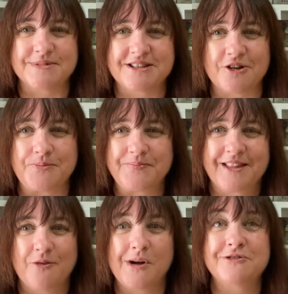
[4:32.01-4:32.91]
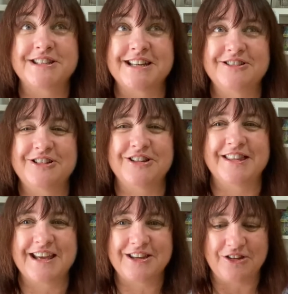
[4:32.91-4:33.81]
So well done you,
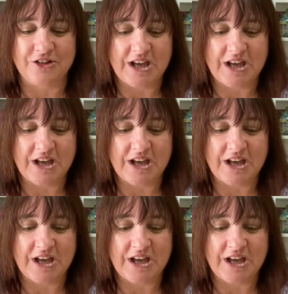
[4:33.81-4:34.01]
thank you.